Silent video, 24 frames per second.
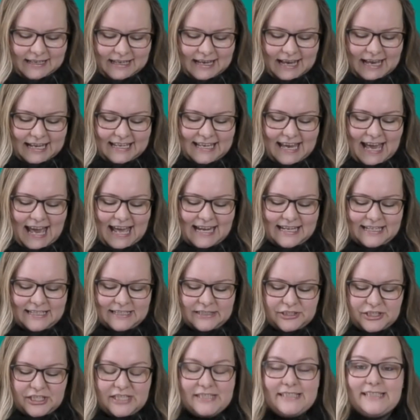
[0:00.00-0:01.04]
Again,
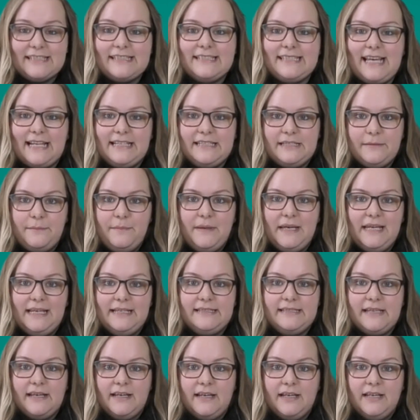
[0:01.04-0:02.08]
Jesus said to
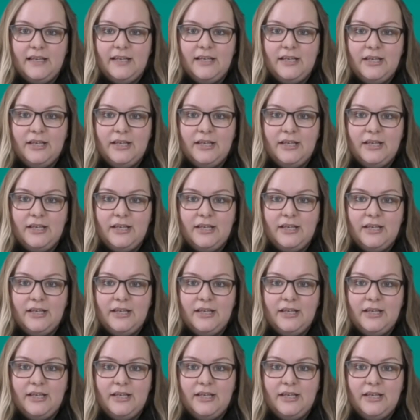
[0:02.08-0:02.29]
Peter,